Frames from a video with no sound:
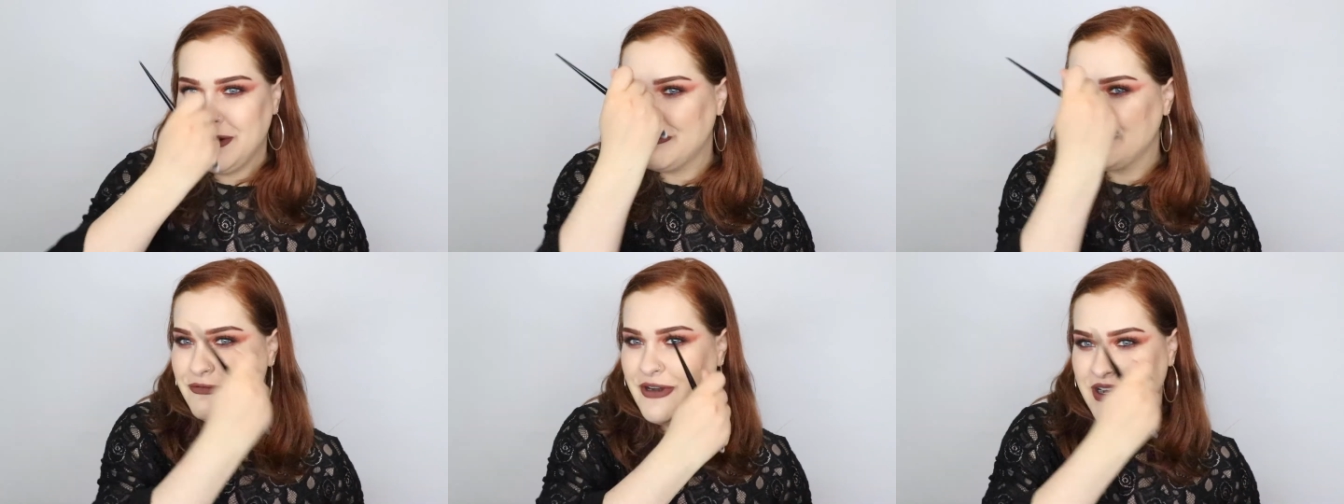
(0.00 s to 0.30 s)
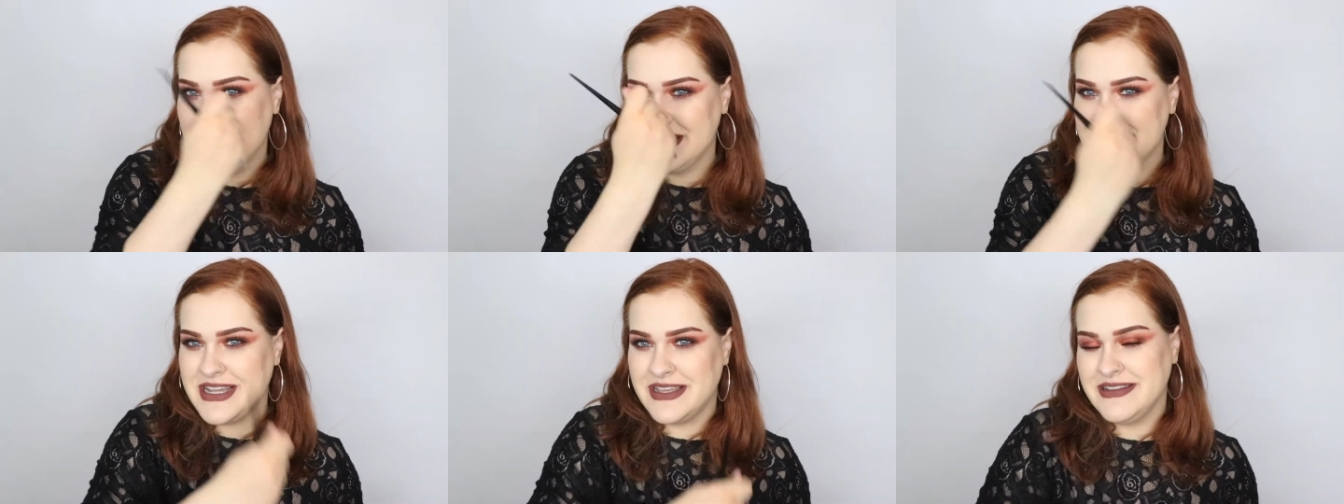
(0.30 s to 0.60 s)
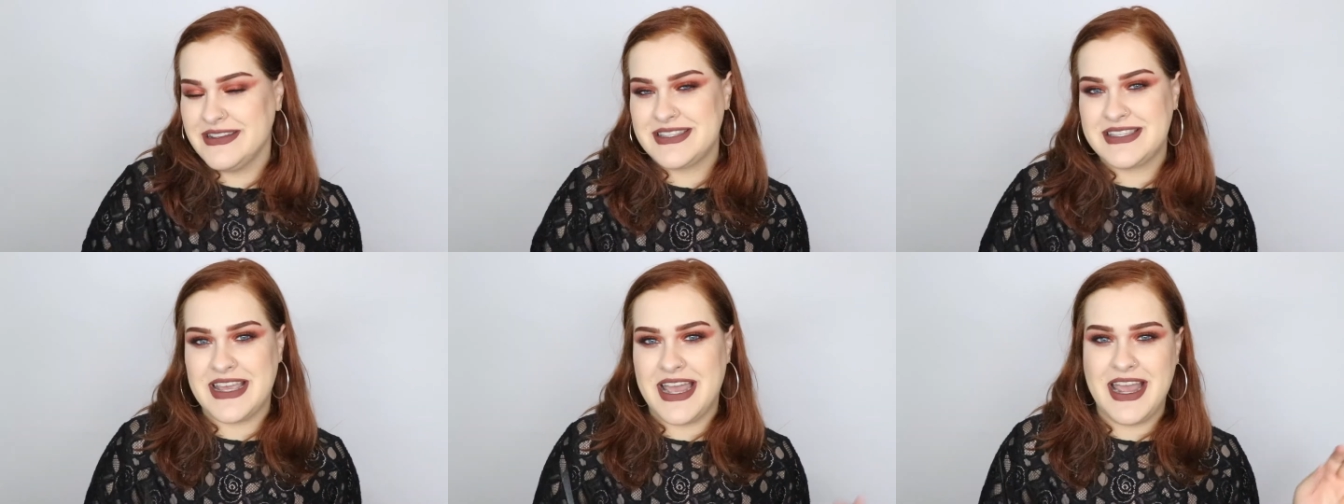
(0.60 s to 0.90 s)
run it down
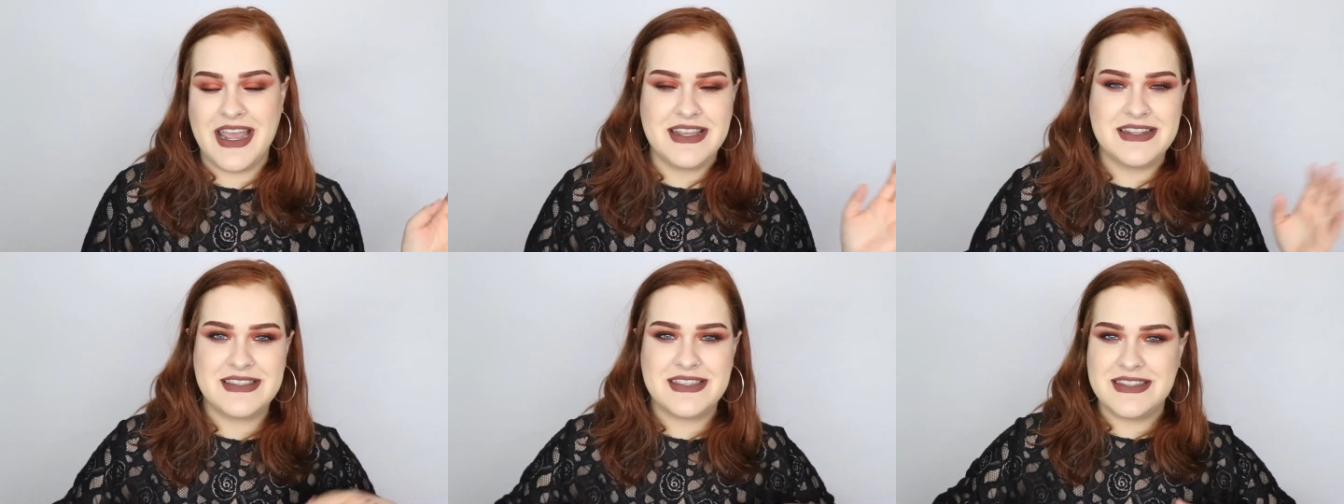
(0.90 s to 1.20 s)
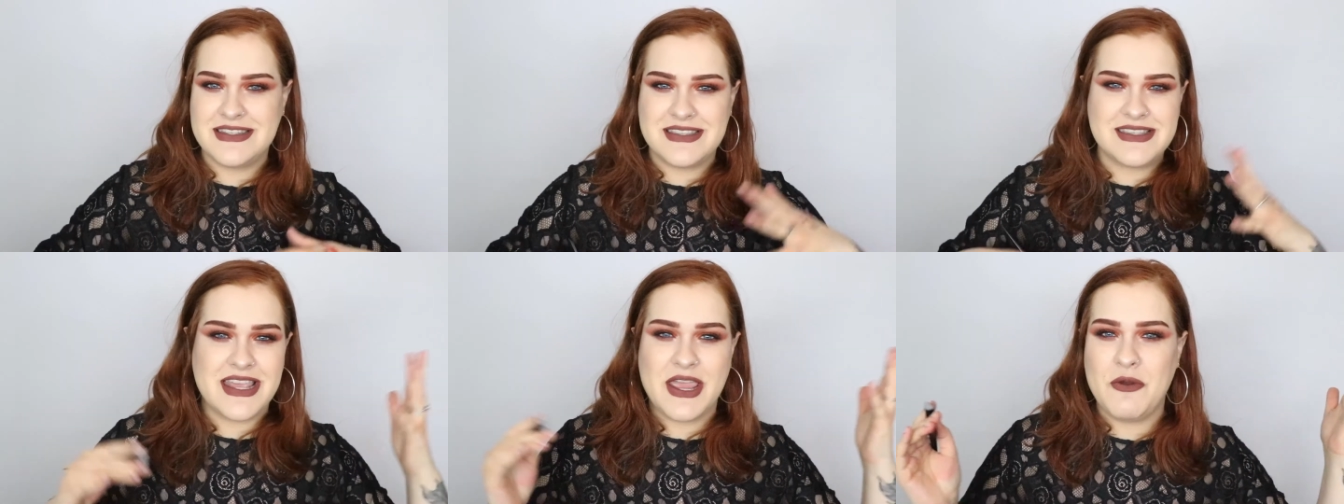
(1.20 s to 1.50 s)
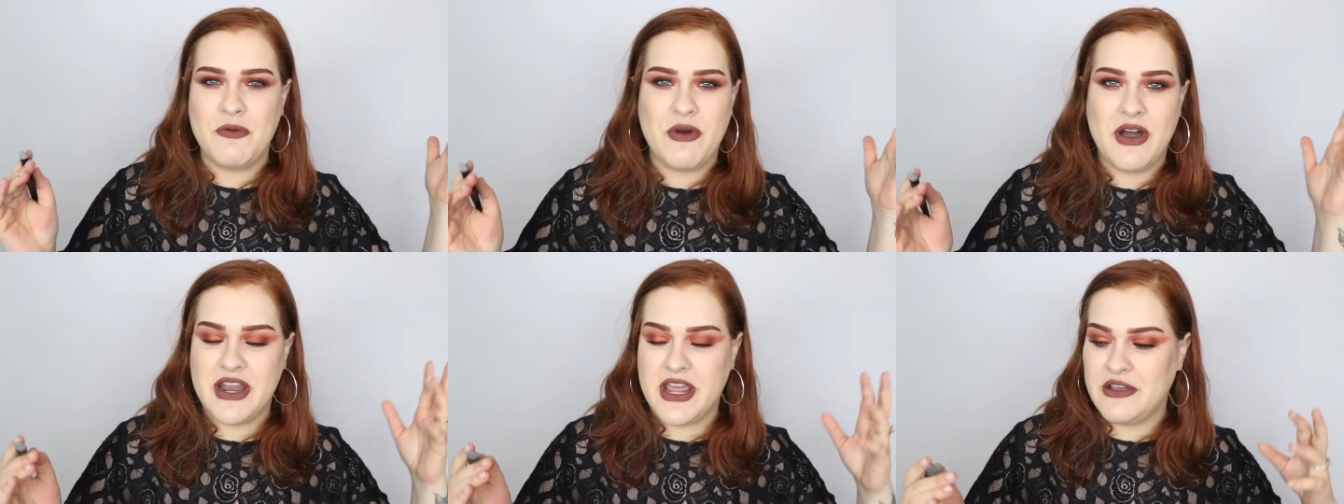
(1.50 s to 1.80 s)
the sides and say
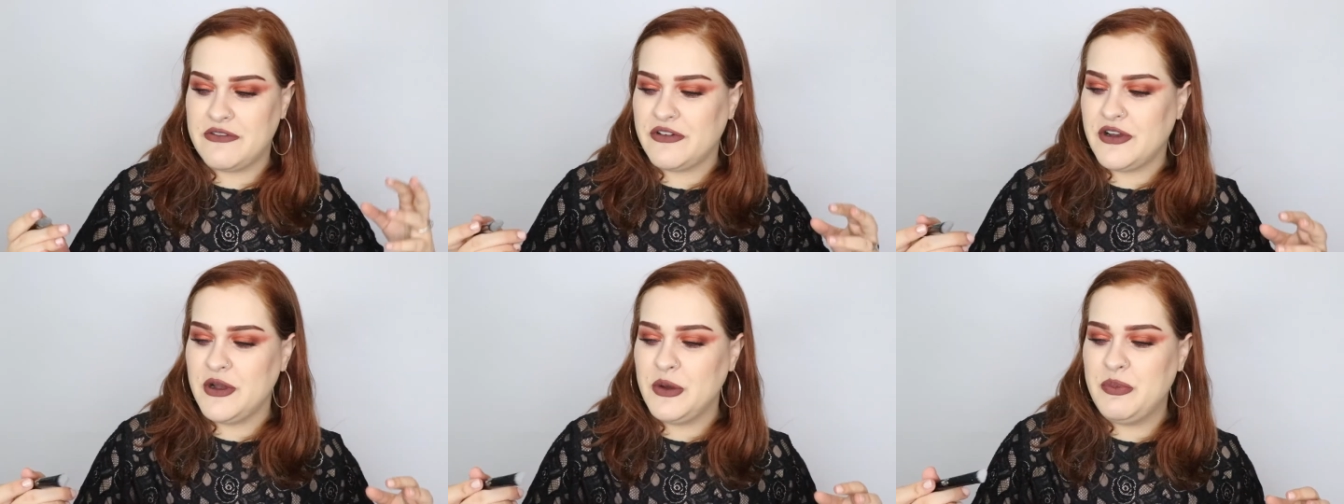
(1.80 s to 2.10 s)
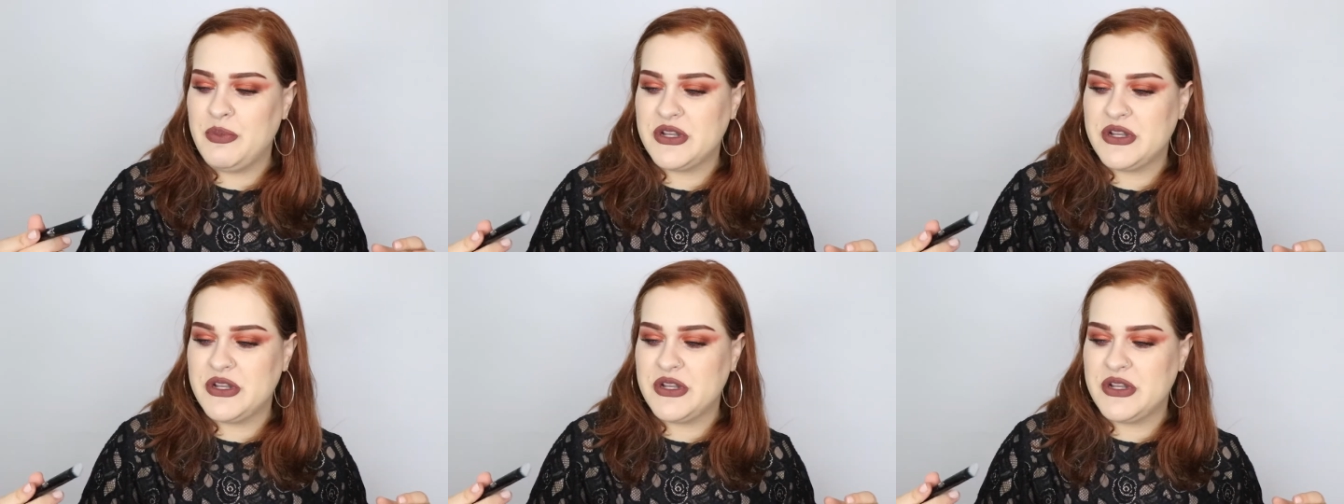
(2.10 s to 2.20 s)
whatever,